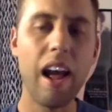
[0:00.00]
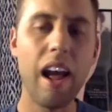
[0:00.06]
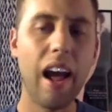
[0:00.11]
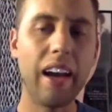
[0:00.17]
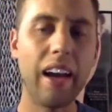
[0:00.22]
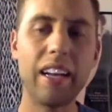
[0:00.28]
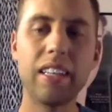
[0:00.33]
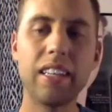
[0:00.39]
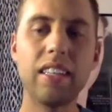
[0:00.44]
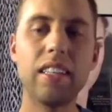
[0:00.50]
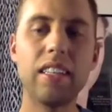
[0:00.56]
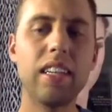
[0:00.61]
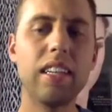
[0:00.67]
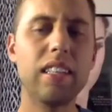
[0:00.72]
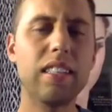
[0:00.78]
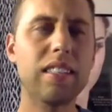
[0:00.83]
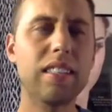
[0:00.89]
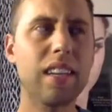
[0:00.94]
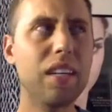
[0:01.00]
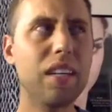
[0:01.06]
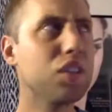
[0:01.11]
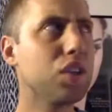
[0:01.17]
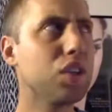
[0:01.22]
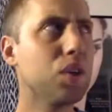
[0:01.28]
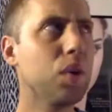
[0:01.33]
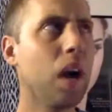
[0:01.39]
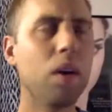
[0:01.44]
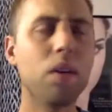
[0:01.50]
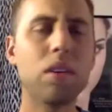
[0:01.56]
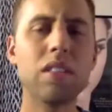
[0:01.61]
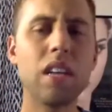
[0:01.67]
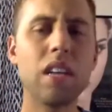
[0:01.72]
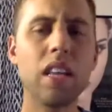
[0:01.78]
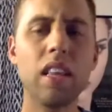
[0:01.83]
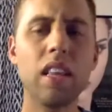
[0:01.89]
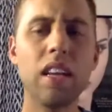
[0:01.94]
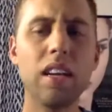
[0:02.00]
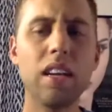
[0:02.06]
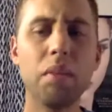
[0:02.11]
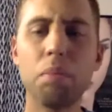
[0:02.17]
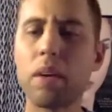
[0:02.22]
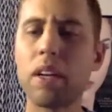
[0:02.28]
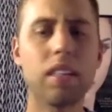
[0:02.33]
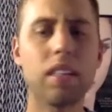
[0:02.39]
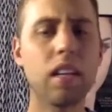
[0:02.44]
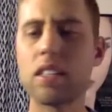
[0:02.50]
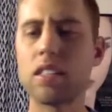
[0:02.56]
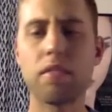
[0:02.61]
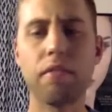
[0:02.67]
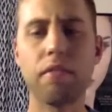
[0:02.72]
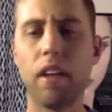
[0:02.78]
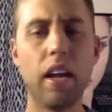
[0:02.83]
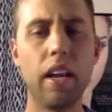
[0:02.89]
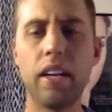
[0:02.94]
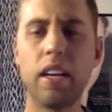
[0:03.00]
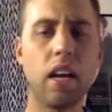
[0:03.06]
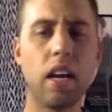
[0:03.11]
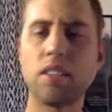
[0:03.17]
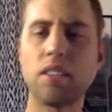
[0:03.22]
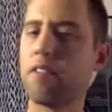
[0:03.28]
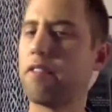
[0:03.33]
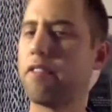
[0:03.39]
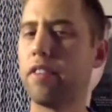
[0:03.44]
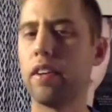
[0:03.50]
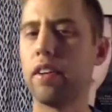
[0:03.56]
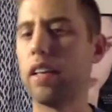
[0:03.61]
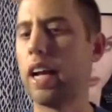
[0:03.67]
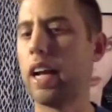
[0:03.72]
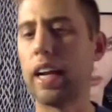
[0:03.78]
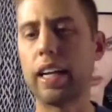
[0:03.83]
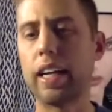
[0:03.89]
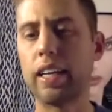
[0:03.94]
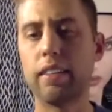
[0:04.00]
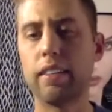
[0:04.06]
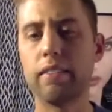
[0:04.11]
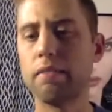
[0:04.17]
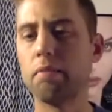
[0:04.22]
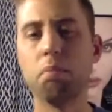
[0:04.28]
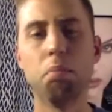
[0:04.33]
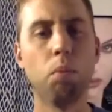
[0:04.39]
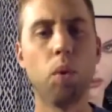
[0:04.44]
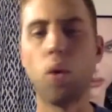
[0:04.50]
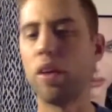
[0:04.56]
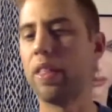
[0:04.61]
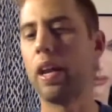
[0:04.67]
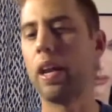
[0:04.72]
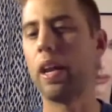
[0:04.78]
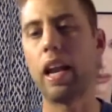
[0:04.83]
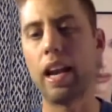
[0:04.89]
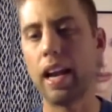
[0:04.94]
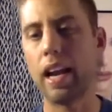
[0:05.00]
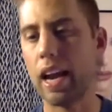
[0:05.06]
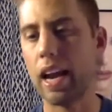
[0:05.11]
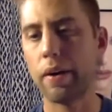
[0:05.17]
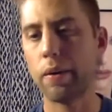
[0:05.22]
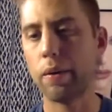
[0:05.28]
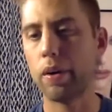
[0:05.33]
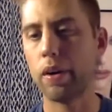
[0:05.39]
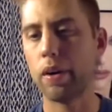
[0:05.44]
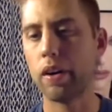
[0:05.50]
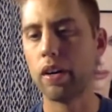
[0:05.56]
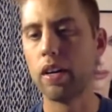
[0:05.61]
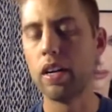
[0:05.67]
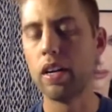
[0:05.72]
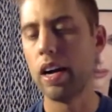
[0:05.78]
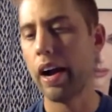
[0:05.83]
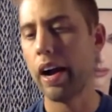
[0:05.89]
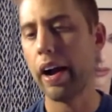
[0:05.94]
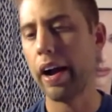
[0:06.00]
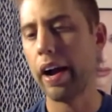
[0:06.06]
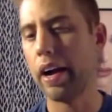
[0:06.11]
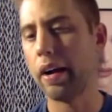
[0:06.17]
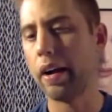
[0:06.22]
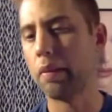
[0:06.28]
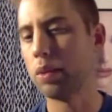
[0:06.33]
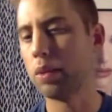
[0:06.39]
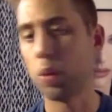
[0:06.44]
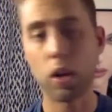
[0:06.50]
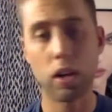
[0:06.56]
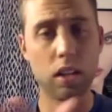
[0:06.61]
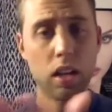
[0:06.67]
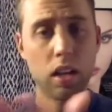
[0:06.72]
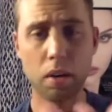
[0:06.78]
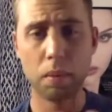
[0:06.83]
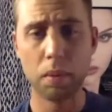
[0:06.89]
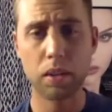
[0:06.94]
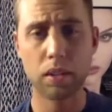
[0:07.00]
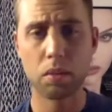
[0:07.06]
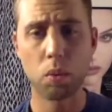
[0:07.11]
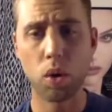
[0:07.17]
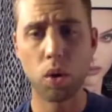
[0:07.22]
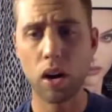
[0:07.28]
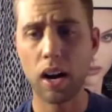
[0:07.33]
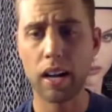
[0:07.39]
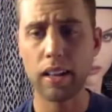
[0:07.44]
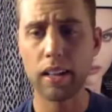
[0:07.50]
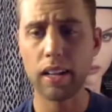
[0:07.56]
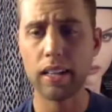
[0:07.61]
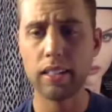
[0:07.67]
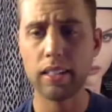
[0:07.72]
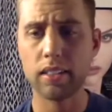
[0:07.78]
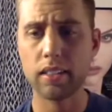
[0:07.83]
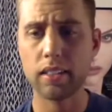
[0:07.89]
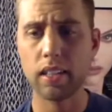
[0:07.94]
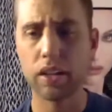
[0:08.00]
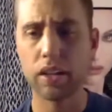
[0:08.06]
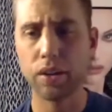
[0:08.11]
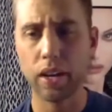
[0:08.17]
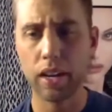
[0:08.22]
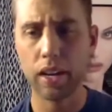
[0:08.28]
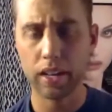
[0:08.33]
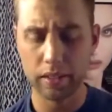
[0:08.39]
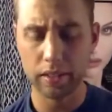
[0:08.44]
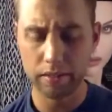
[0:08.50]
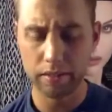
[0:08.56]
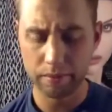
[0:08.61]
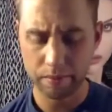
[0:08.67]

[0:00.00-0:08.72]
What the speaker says: And it's like 2 hours, I think, but it doesn't feel like more than an hour. Do you want to talk about some more highlights that you had?